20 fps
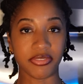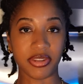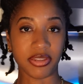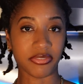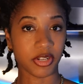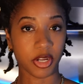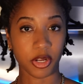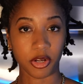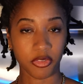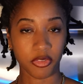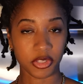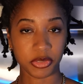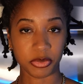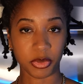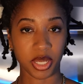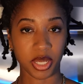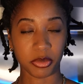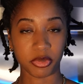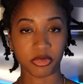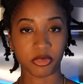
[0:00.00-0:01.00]
never heard of this
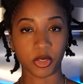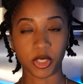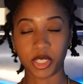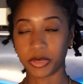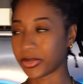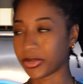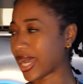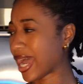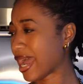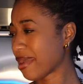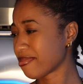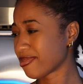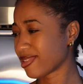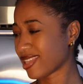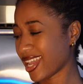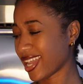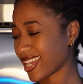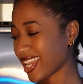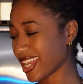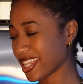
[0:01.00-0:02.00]
brand before, but I'm
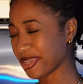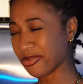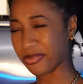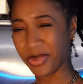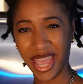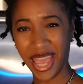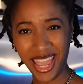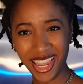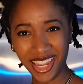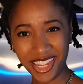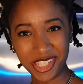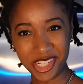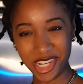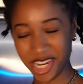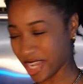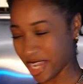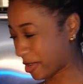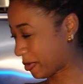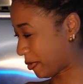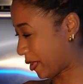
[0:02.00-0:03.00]
liking the
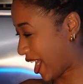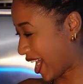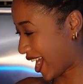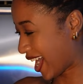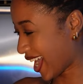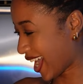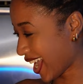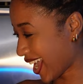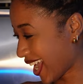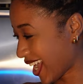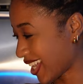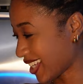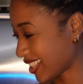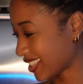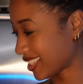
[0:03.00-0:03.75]
packaging, right?